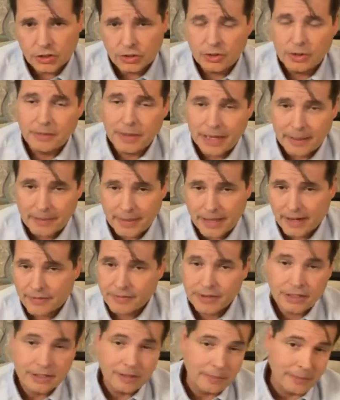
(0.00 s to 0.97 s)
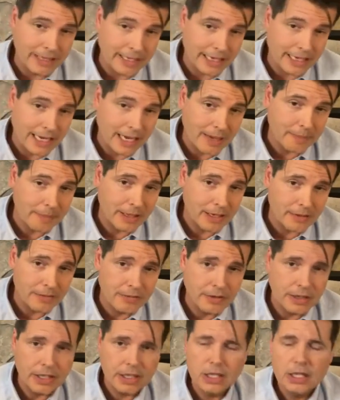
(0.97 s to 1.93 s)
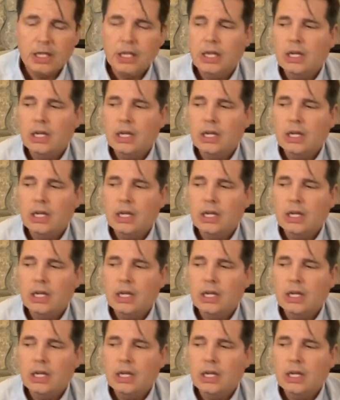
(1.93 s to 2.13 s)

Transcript: You may benefit, you might not benefit.